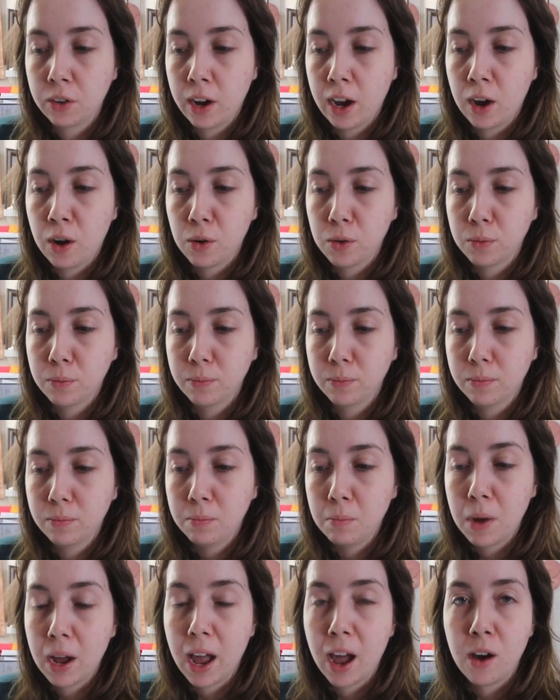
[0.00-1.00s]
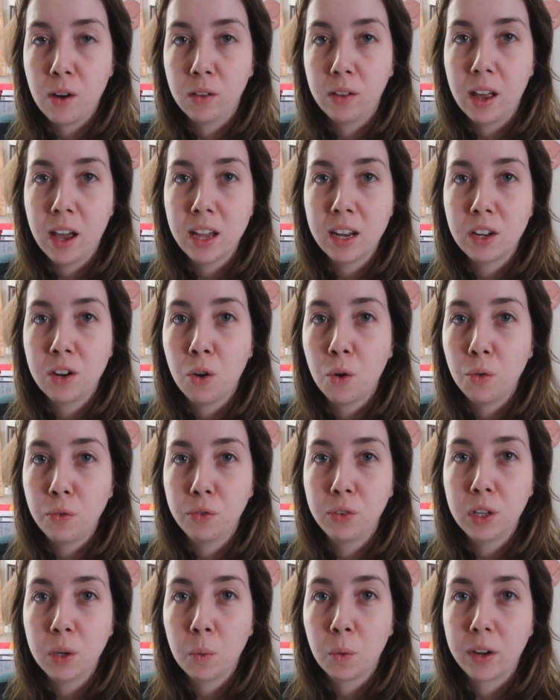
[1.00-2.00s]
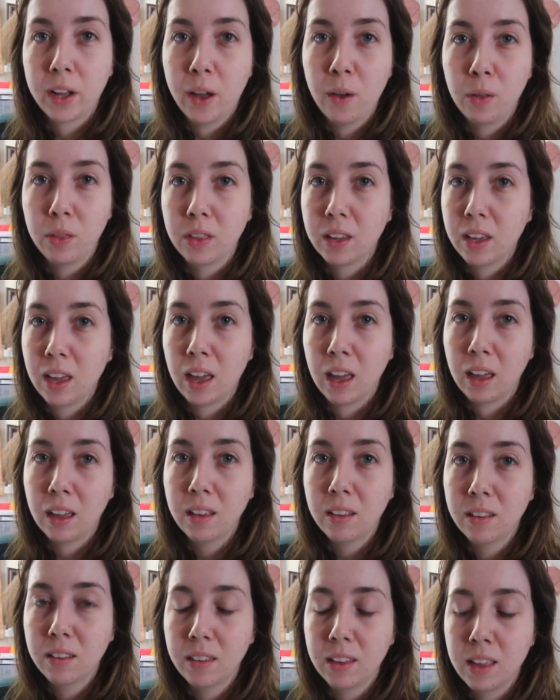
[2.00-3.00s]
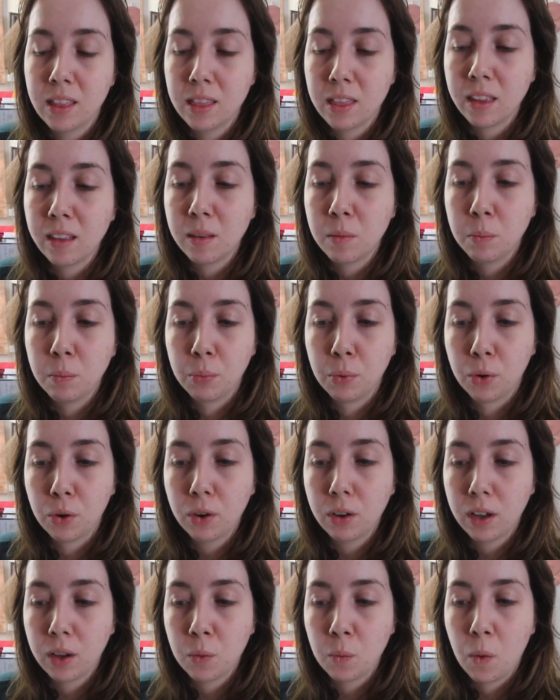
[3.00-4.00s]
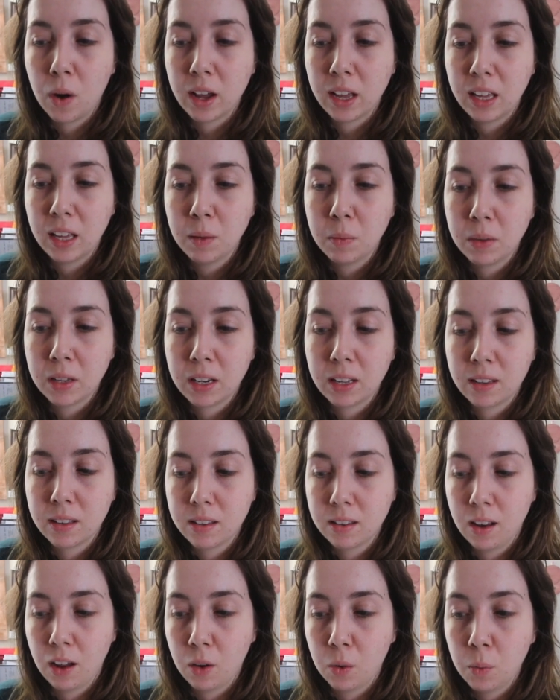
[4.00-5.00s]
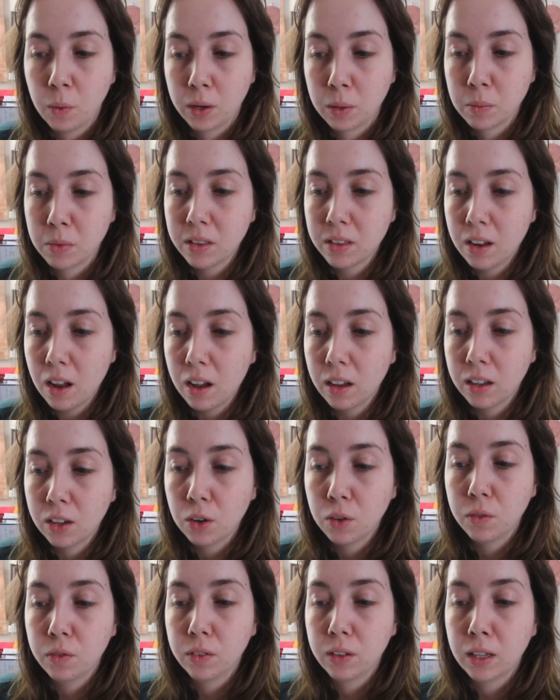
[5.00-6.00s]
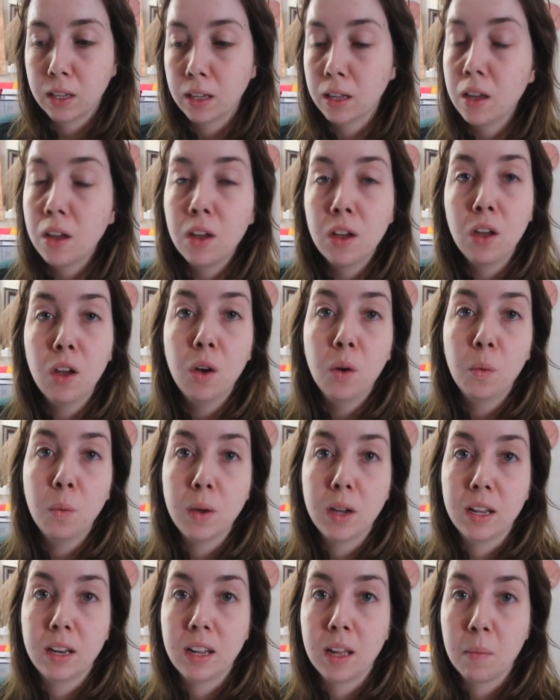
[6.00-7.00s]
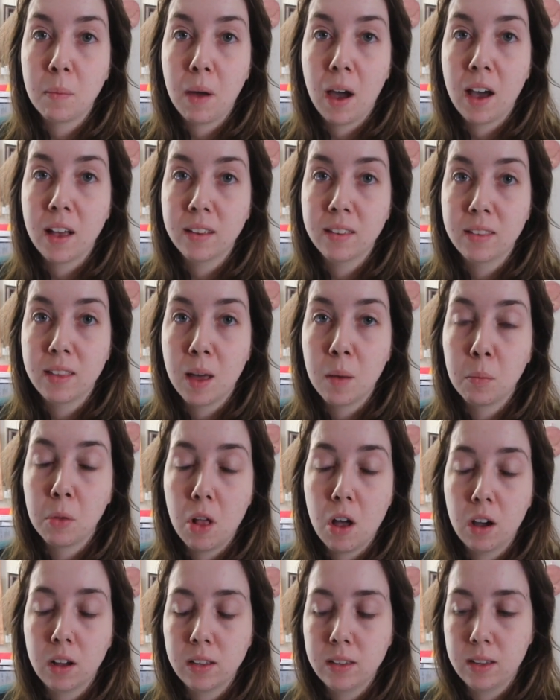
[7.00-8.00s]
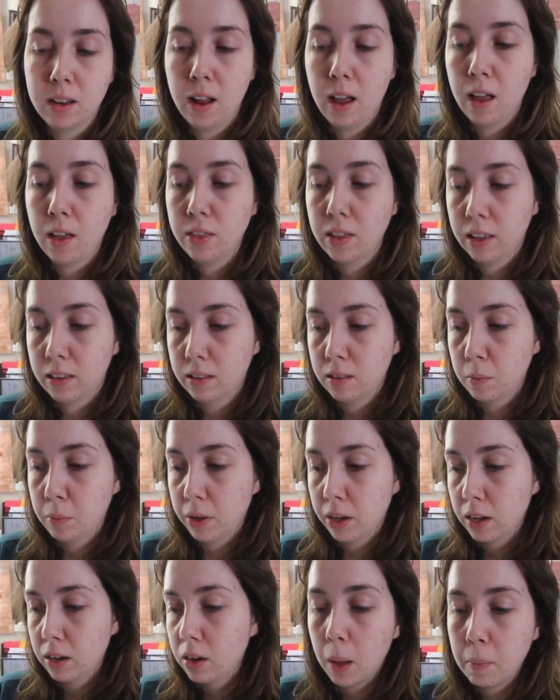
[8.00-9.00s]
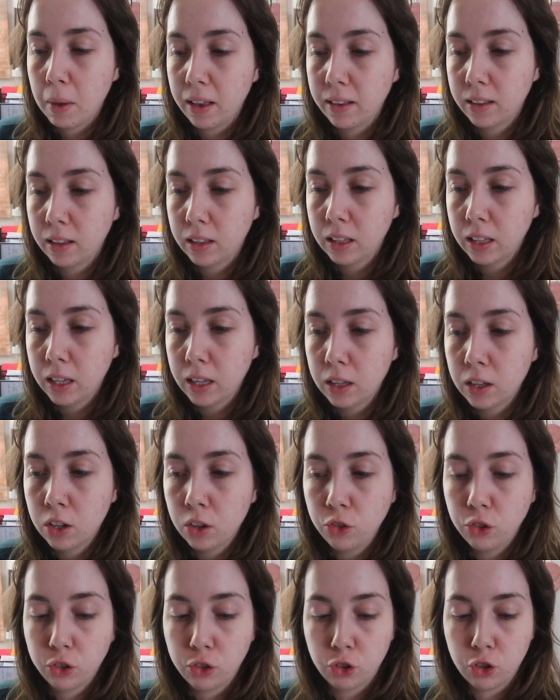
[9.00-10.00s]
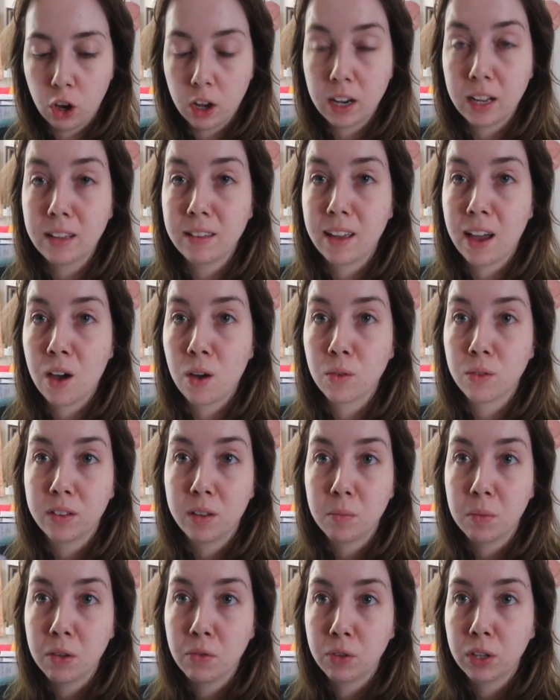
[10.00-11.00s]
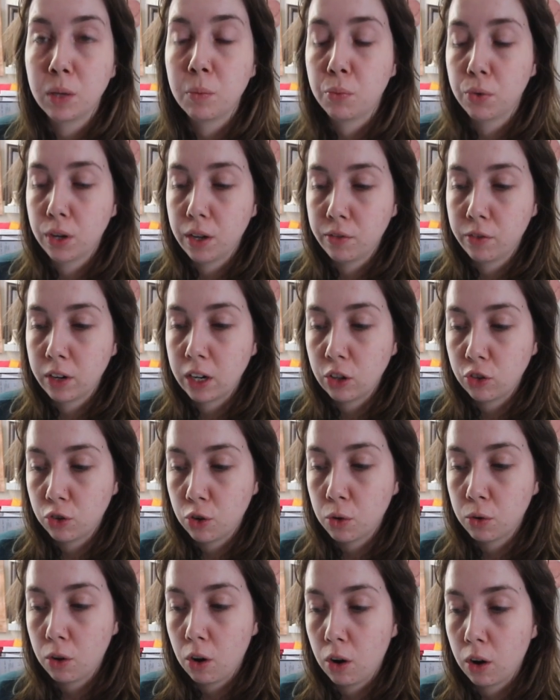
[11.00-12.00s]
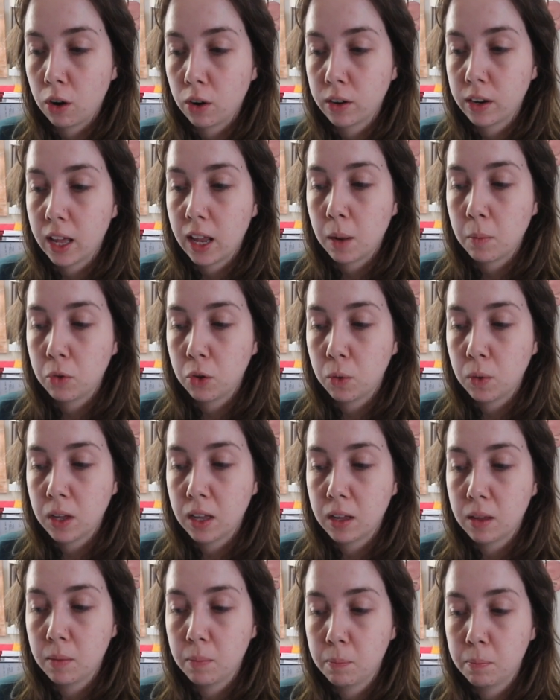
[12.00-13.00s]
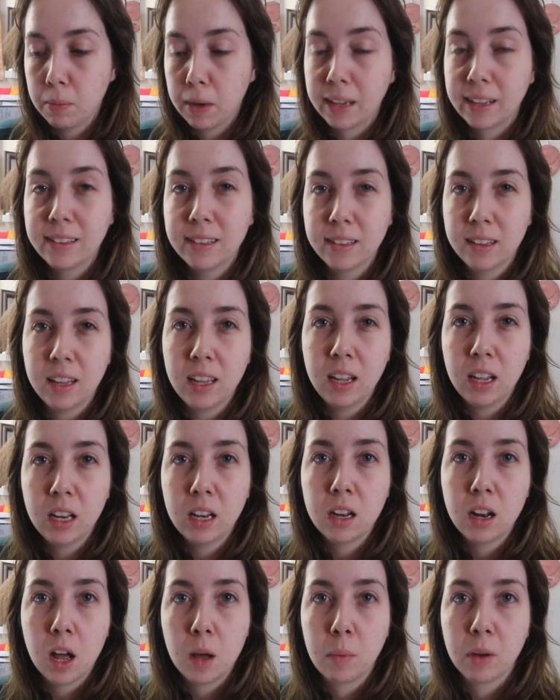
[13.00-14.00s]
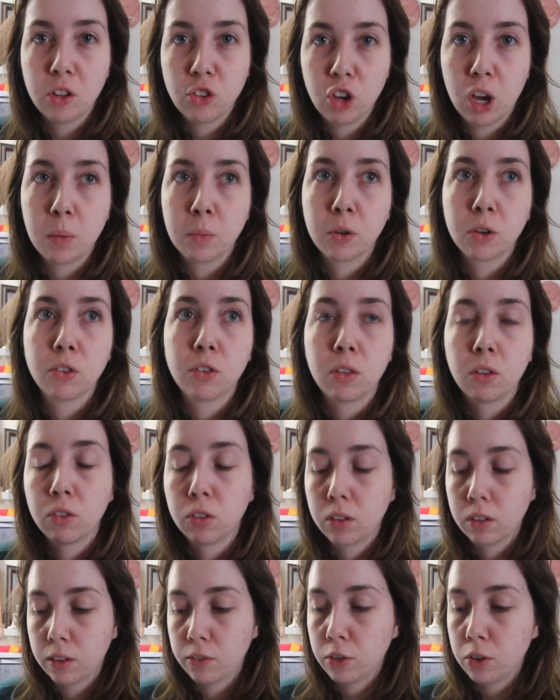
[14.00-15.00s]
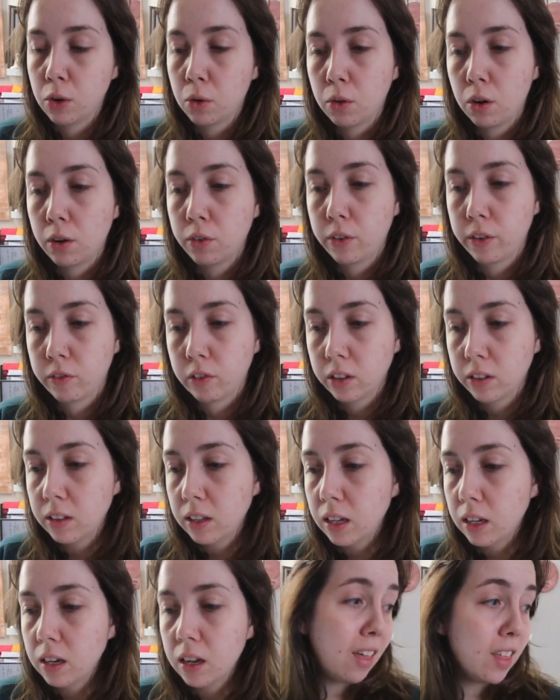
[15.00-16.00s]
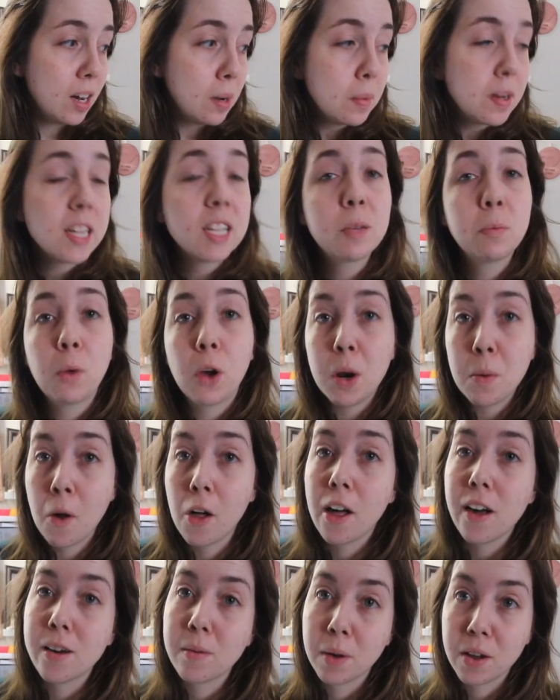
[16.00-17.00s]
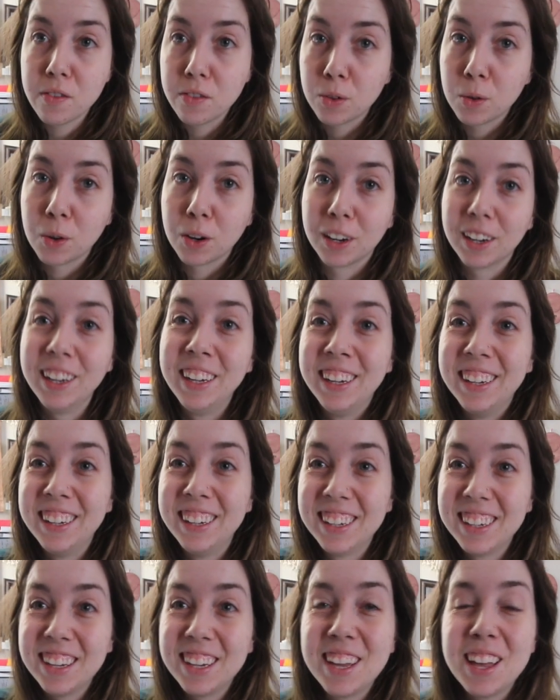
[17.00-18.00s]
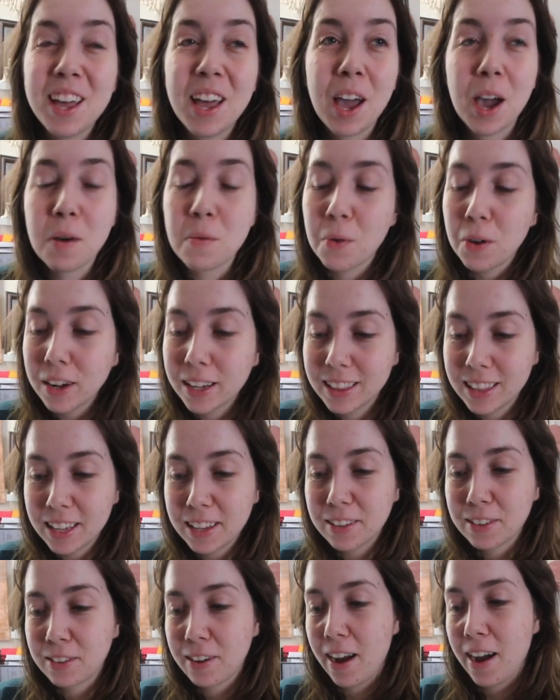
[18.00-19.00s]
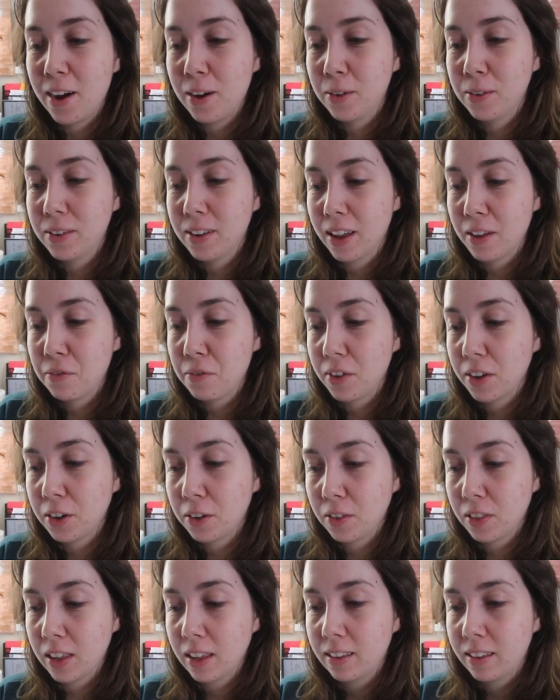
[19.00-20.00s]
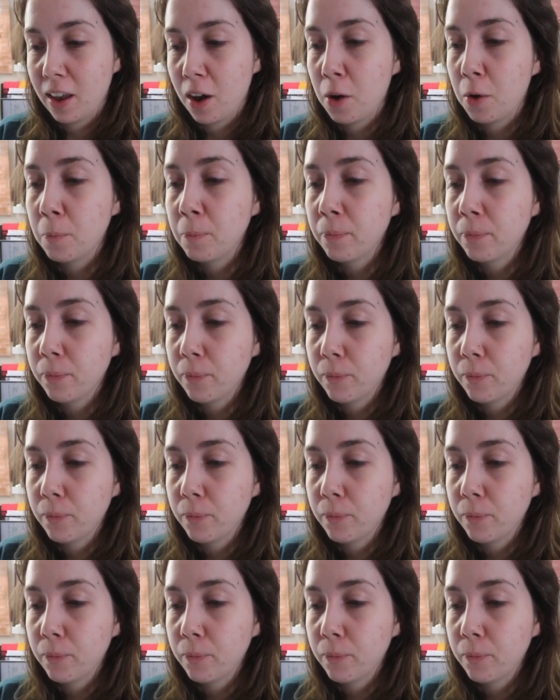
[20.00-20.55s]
out my outline and hopefully work out the kinks in this book and why I keep getting stuck where I'm stuck, and hopefully we can get past that block today. That's the plan. I'm basically just jotting down something really brief on each note card, and I'm doing it by scene, not by chapter, so there's a different note card for every scene. And then I'm gonna spread them all out on my floor and work things around and figure things out.